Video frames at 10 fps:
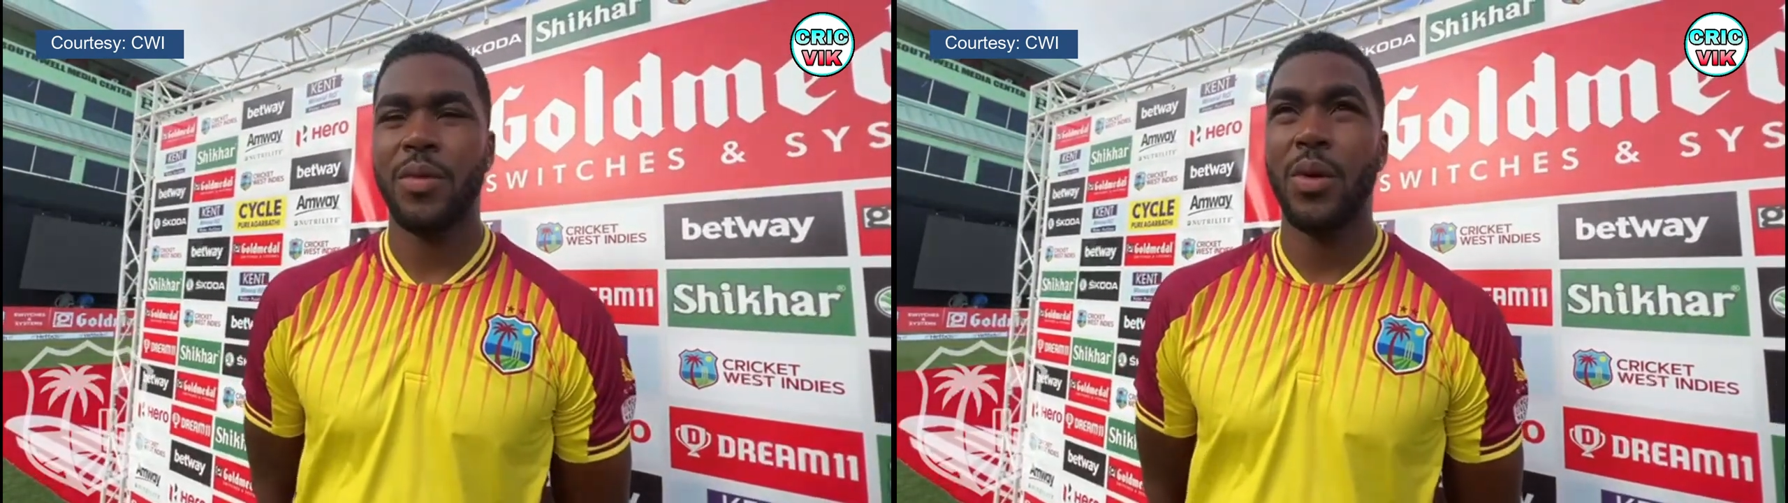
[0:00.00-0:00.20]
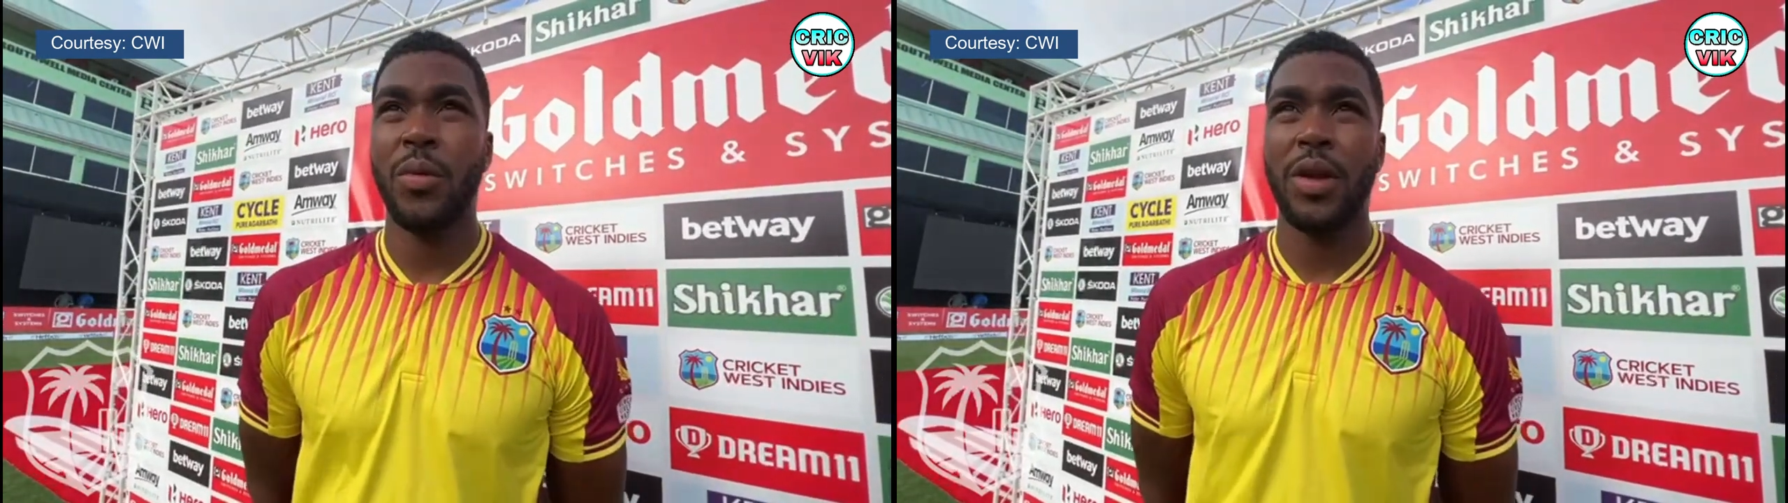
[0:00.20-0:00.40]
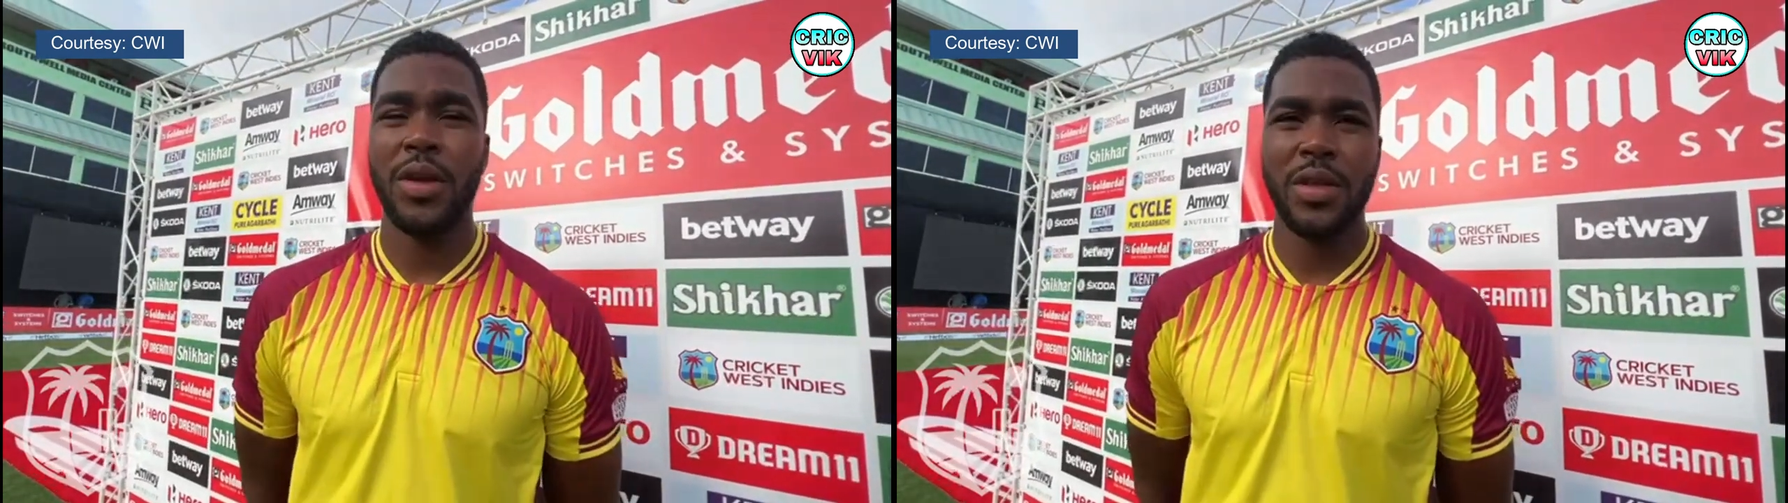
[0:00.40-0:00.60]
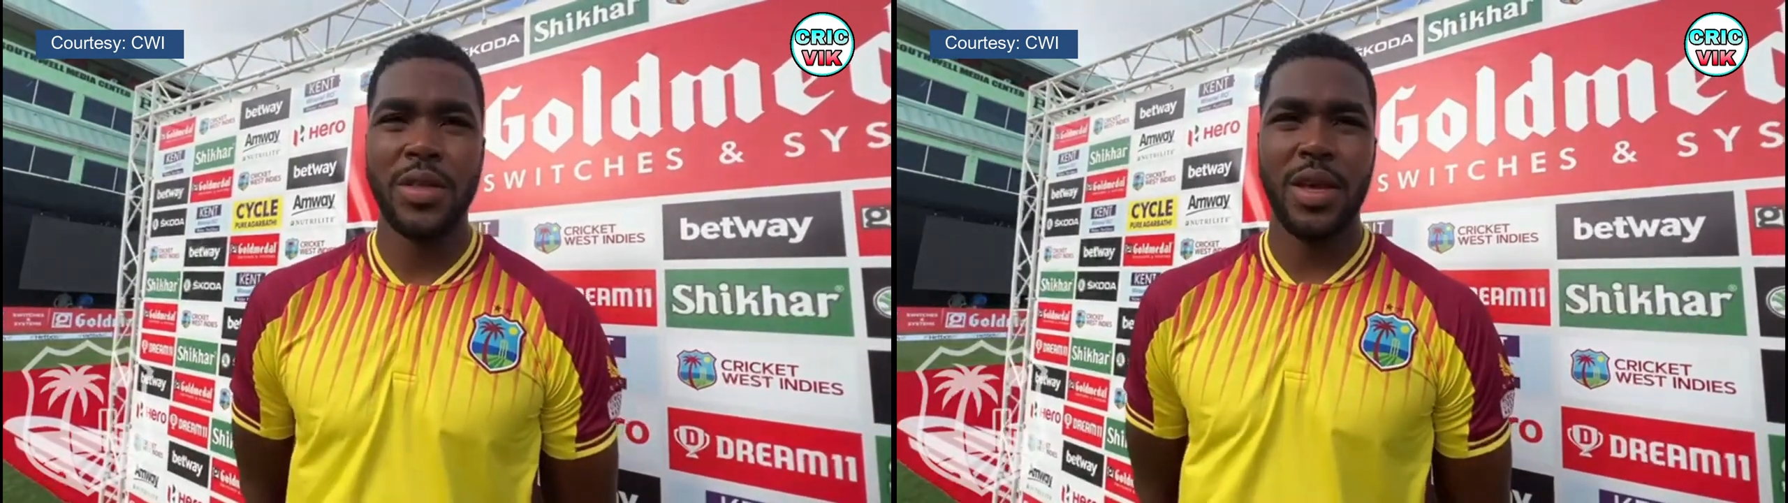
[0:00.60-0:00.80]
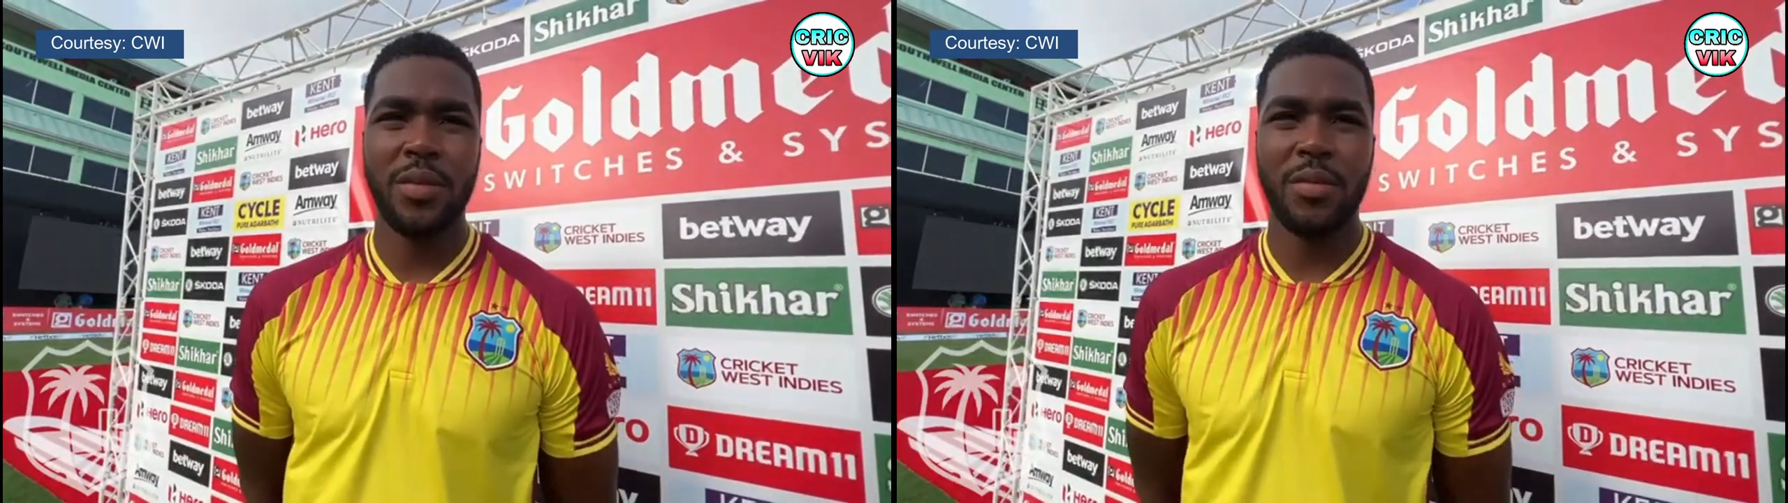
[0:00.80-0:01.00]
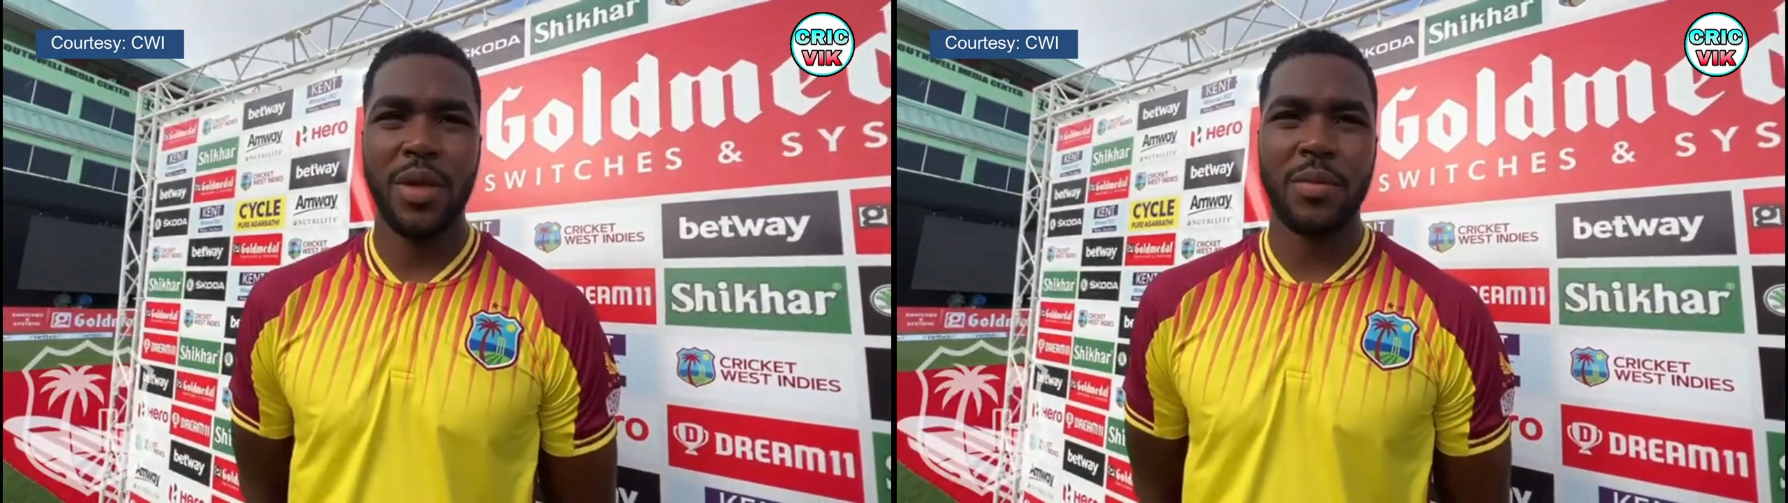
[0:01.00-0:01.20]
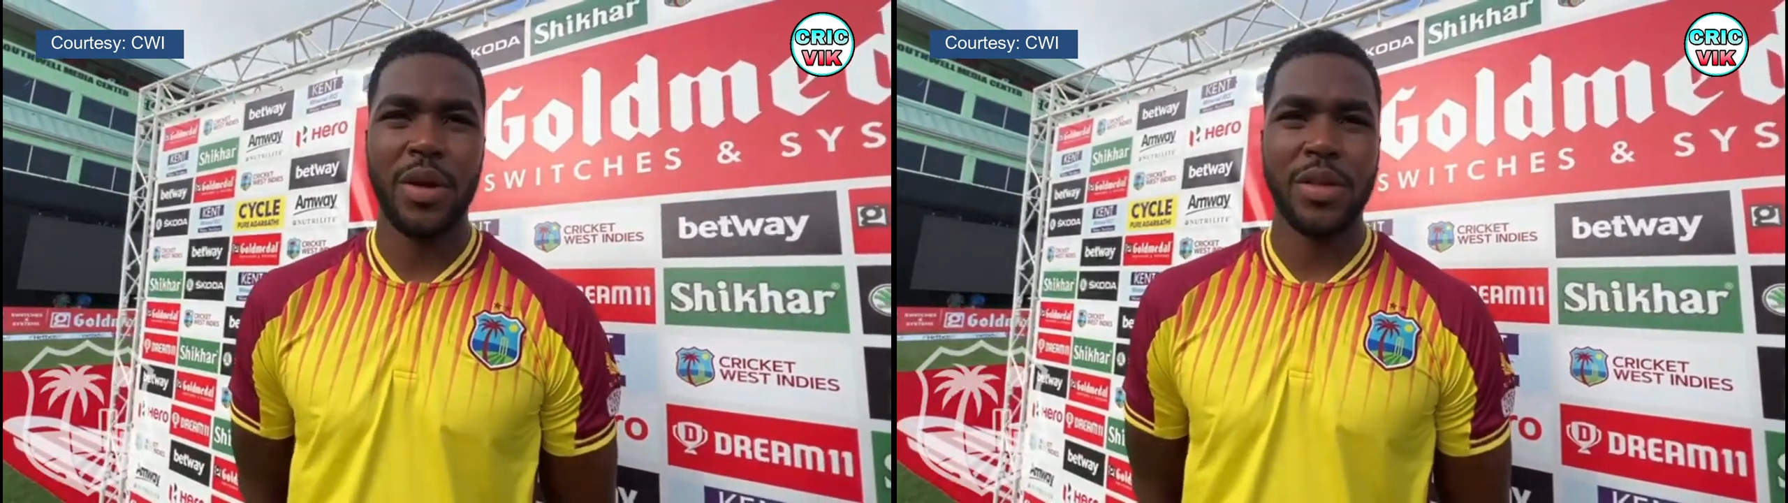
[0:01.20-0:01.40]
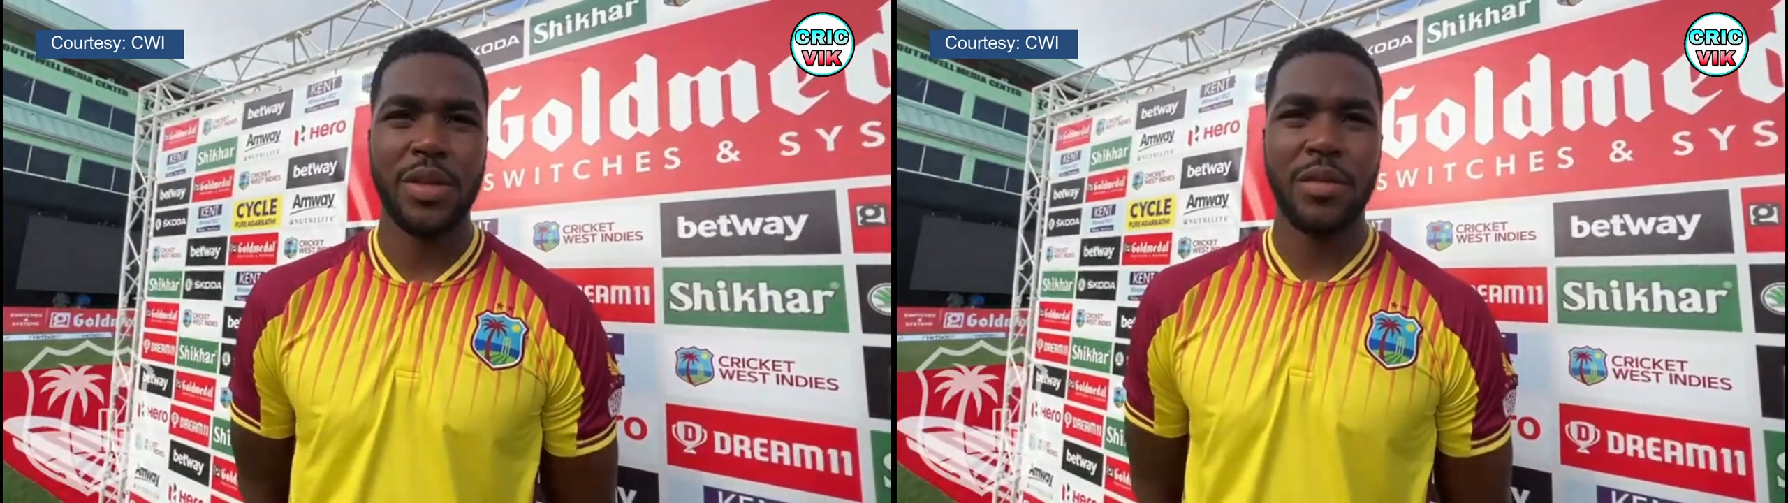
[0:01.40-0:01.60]
with that intent, being
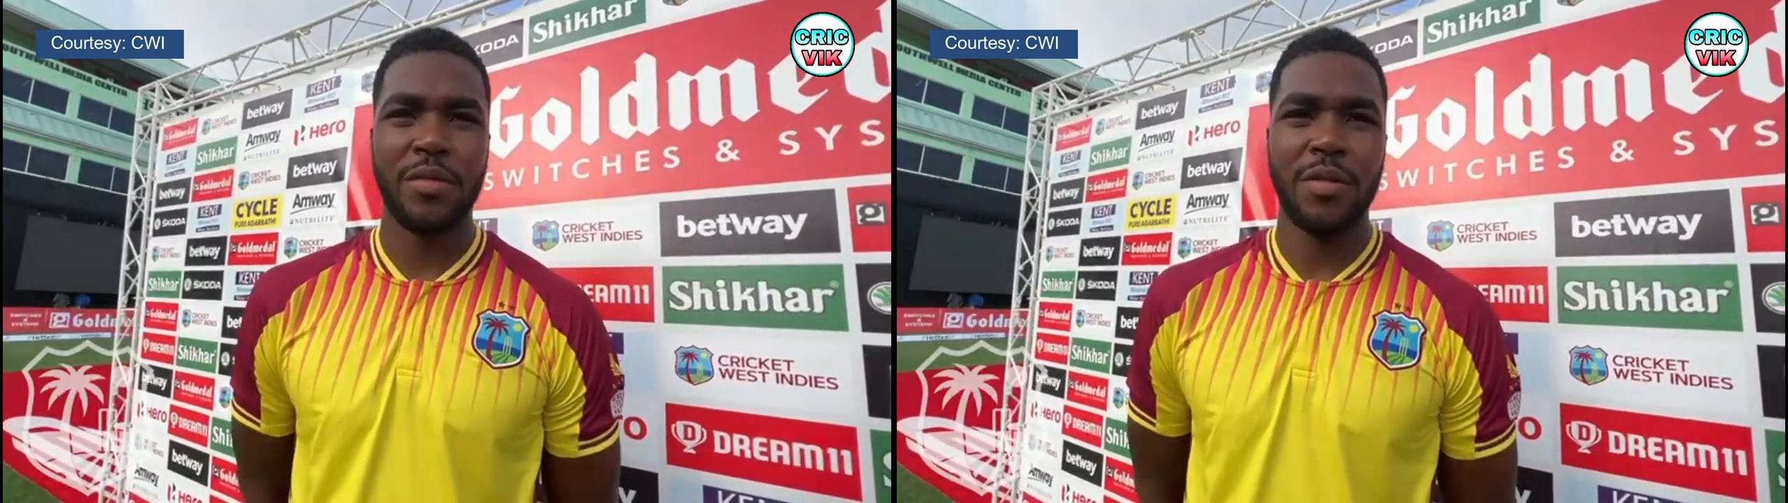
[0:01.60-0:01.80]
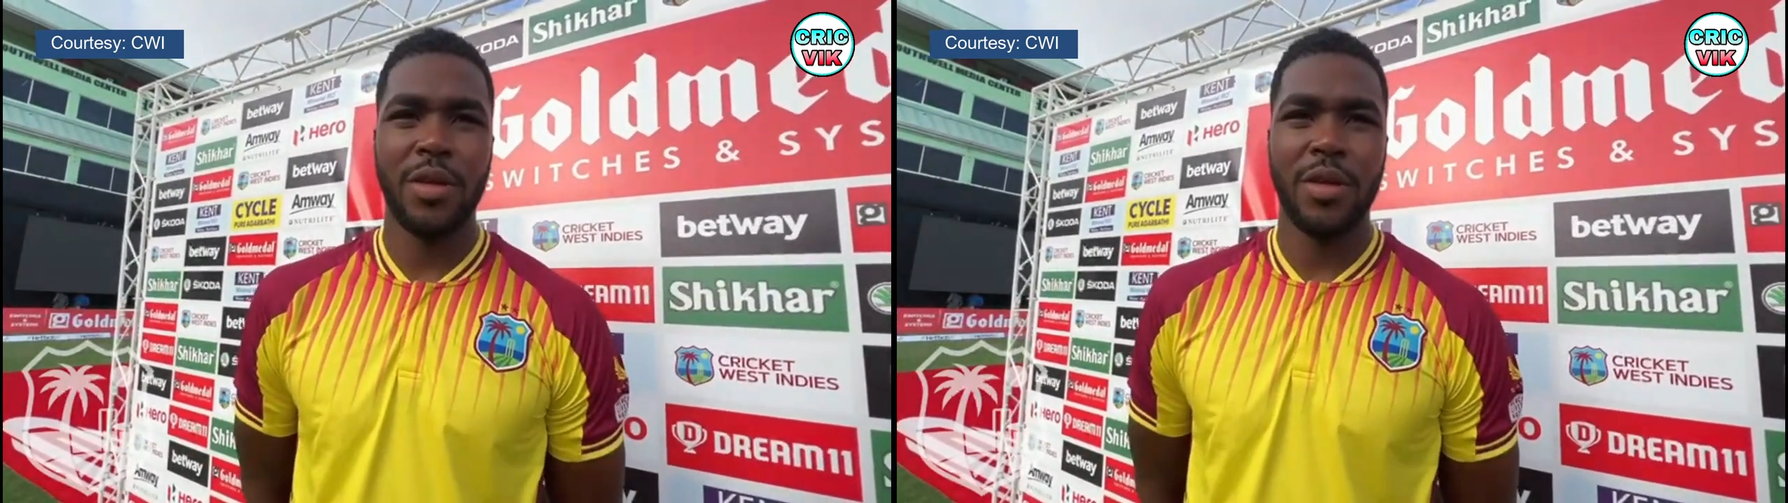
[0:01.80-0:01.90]
positive.